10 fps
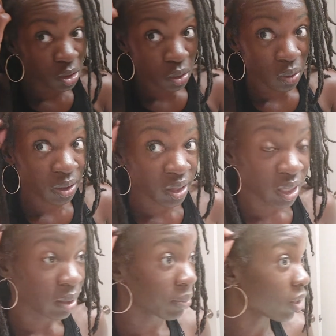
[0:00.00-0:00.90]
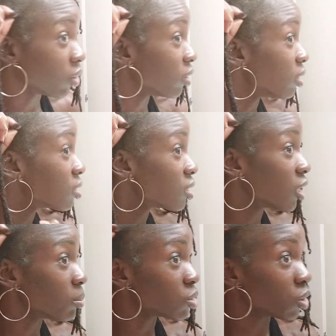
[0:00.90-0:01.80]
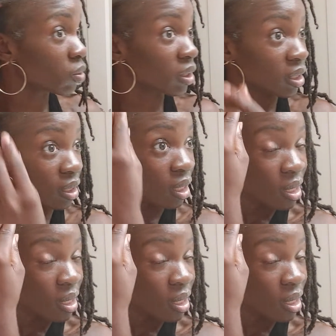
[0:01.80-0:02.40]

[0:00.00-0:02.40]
too thin, but on the same token,